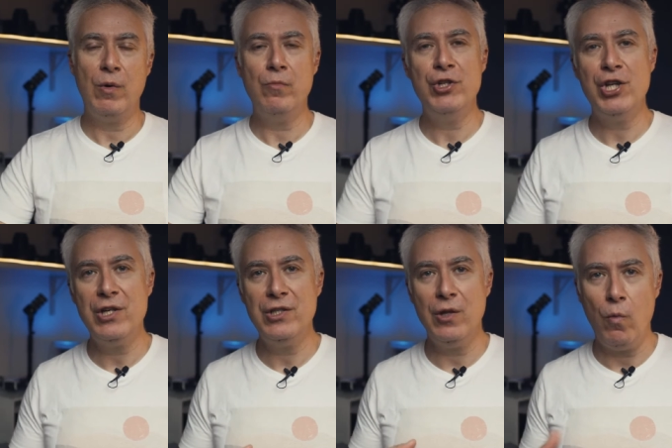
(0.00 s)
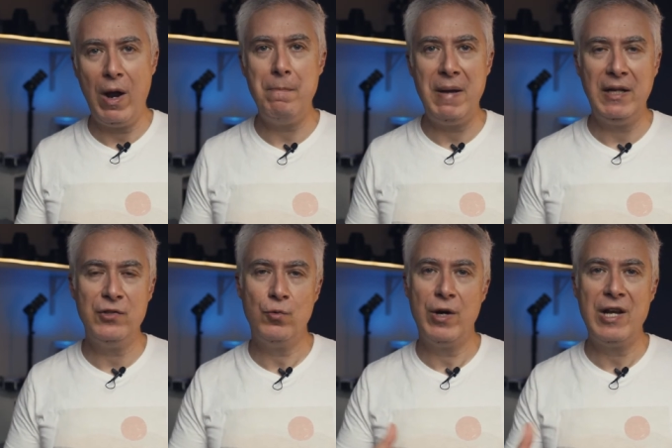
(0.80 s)
when we change the white
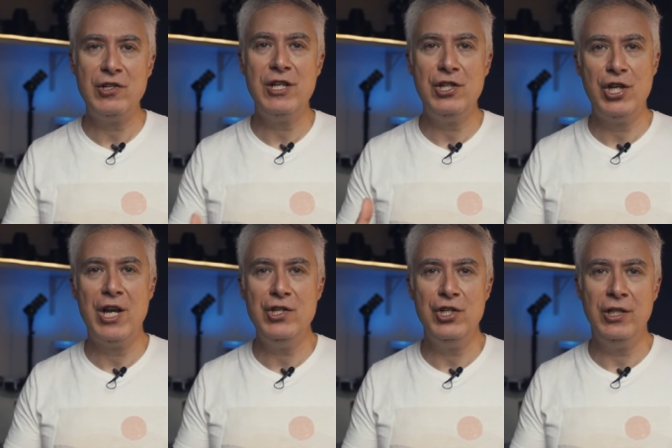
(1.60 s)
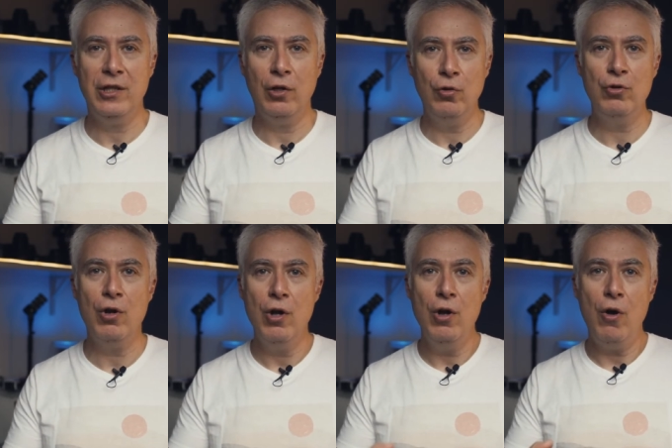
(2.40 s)
balance, we're actually changing the look